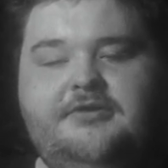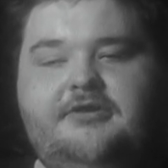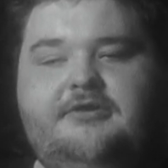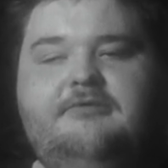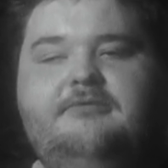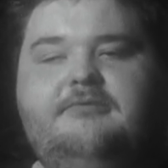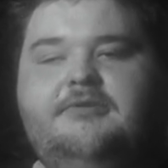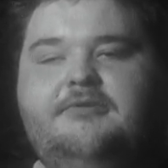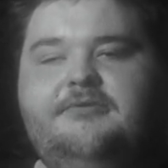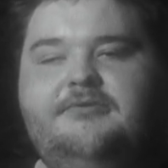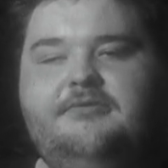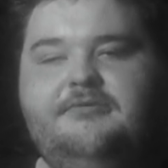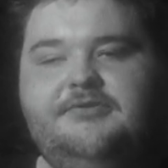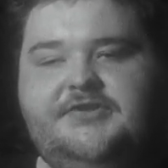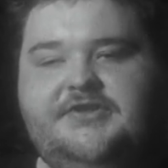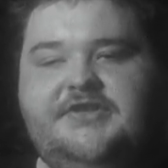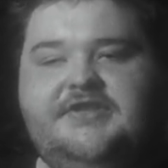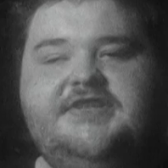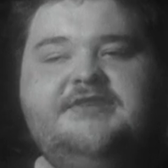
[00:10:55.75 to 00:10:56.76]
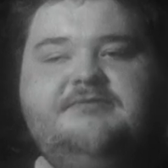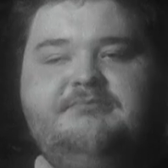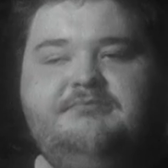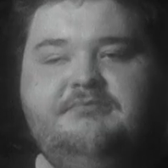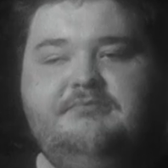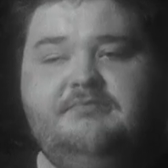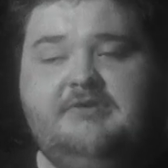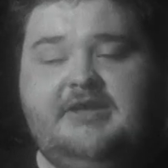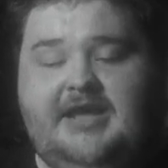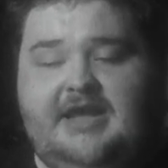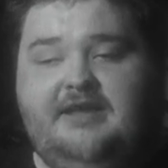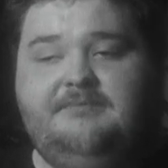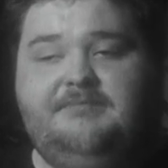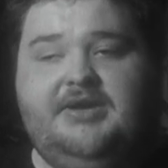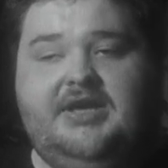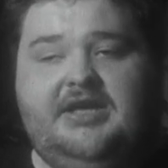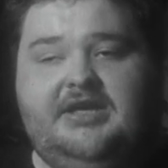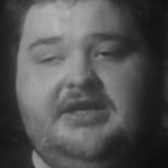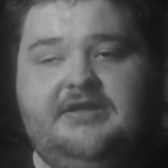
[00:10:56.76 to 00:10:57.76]
and you go through six
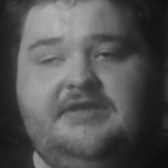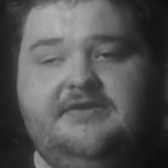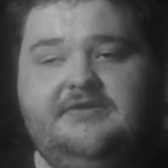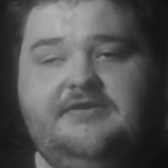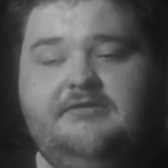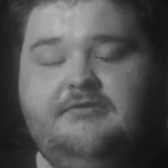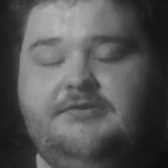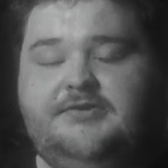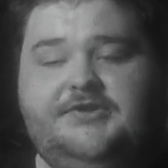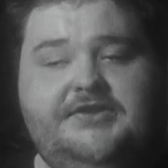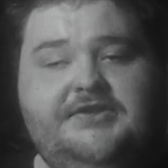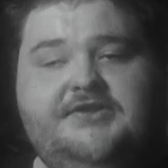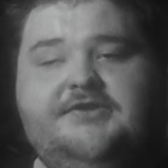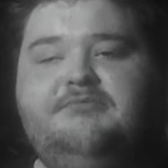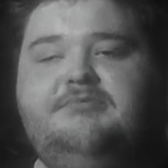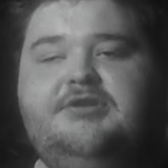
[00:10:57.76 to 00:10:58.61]
campaigns or six